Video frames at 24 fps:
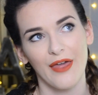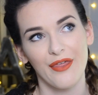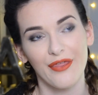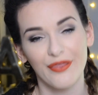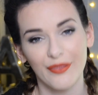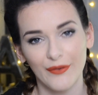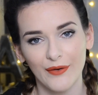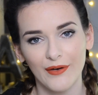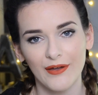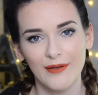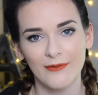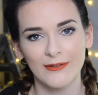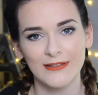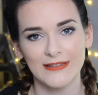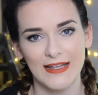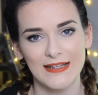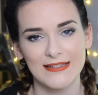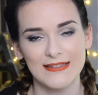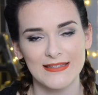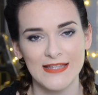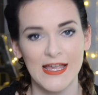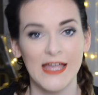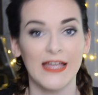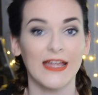I thought it was
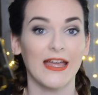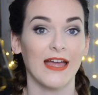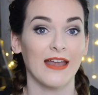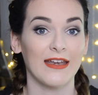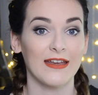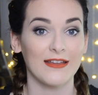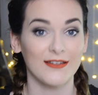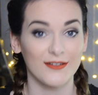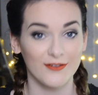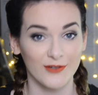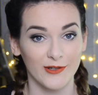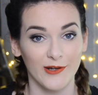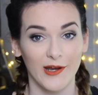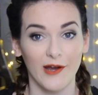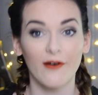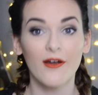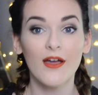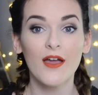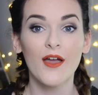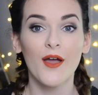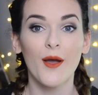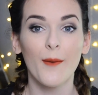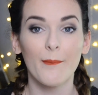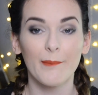less thick, and it's true,
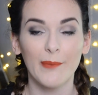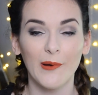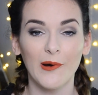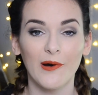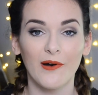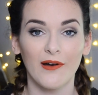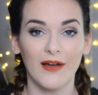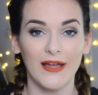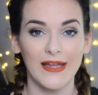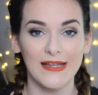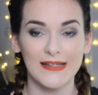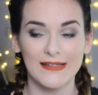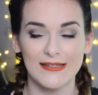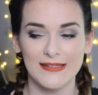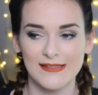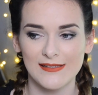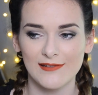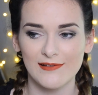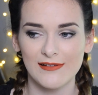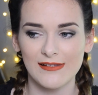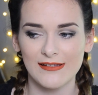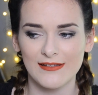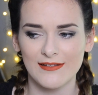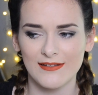but it's
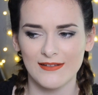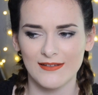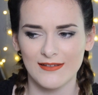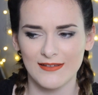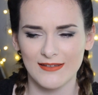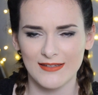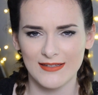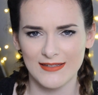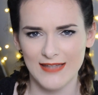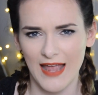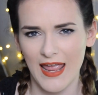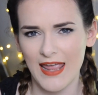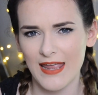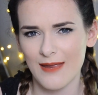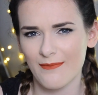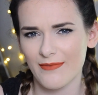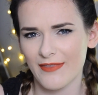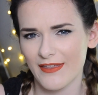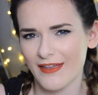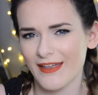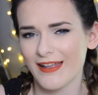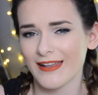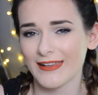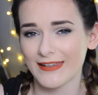still the same,
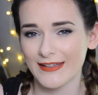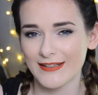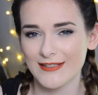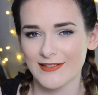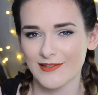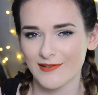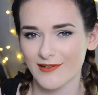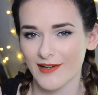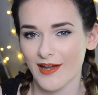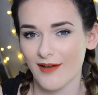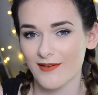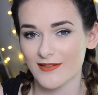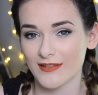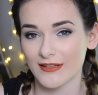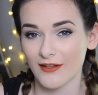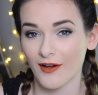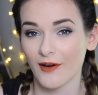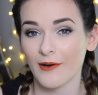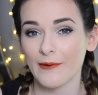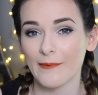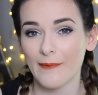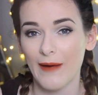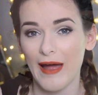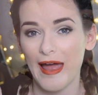that a little goes a
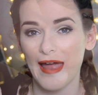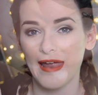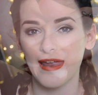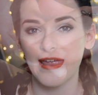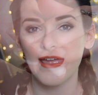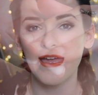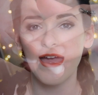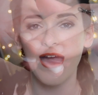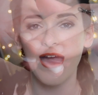long way.